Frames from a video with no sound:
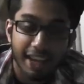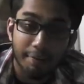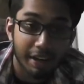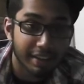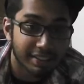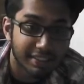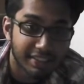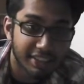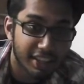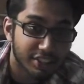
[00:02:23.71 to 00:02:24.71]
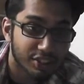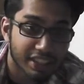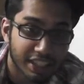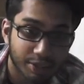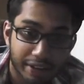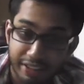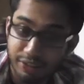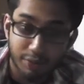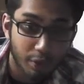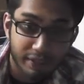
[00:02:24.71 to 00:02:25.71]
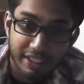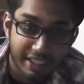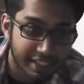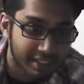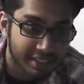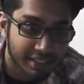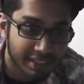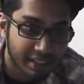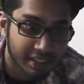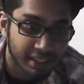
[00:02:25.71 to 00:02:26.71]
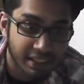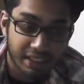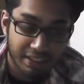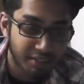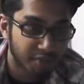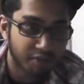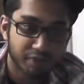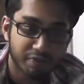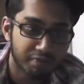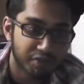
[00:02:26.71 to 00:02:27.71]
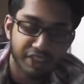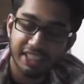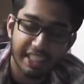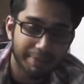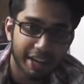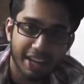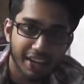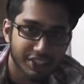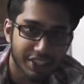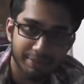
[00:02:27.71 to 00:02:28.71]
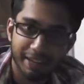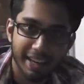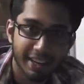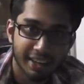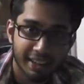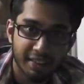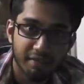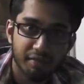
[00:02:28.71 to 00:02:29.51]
Yeah, man. Started drinking when I was 14. First time I got drunk, man.